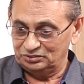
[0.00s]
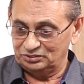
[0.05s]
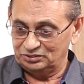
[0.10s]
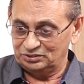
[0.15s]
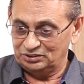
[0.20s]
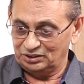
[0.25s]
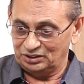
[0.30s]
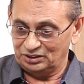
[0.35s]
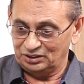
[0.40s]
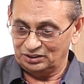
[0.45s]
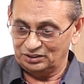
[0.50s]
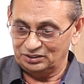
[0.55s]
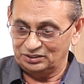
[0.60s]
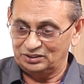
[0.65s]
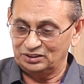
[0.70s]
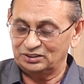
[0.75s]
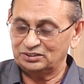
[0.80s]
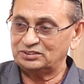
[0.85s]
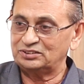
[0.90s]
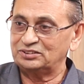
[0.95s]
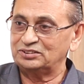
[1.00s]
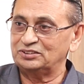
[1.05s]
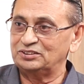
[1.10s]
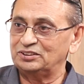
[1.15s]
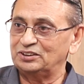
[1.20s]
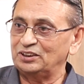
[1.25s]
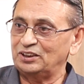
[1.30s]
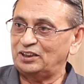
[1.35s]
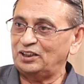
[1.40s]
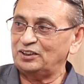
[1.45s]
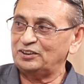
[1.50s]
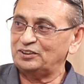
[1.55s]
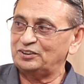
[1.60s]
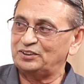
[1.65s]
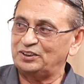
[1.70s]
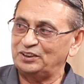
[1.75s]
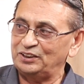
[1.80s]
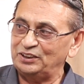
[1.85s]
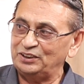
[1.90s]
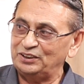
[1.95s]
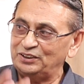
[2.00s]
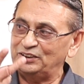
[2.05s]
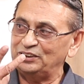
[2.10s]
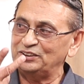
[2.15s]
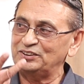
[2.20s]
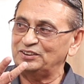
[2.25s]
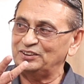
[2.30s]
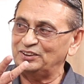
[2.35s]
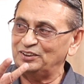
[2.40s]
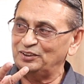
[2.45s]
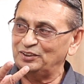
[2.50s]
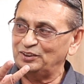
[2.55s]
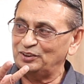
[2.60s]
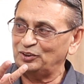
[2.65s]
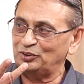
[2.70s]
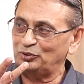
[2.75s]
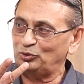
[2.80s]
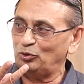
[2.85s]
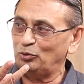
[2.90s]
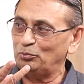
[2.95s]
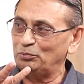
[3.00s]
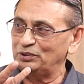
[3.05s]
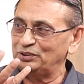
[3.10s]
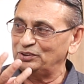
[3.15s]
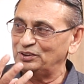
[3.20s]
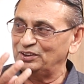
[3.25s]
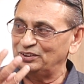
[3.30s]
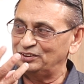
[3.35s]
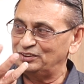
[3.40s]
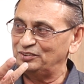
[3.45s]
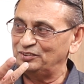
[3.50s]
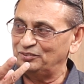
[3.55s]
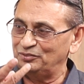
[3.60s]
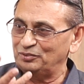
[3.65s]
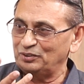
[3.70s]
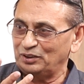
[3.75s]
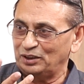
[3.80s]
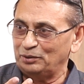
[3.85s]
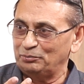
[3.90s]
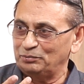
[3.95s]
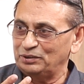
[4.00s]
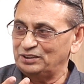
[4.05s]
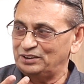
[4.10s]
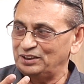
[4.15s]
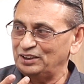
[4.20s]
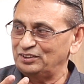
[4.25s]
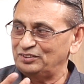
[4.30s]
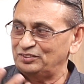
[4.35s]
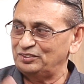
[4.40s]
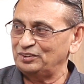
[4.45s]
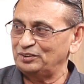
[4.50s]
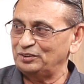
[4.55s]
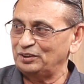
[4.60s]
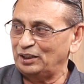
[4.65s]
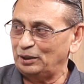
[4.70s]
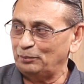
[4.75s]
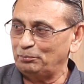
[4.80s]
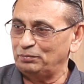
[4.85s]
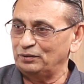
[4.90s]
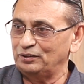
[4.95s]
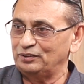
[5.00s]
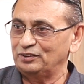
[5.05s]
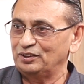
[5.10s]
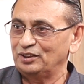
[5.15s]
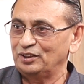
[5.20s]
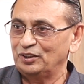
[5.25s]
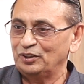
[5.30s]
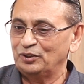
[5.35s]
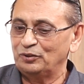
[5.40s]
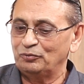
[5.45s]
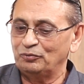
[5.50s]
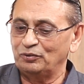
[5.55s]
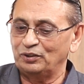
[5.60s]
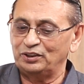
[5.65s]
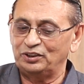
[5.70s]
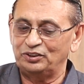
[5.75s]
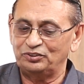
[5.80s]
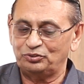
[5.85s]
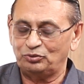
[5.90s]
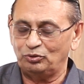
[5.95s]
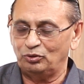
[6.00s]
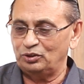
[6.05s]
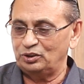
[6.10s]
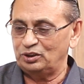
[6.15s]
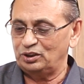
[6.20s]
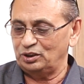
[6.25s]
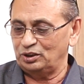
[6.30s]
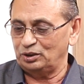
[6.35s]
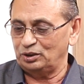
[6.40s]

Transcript: Yeah, there are three these common things happen. One is called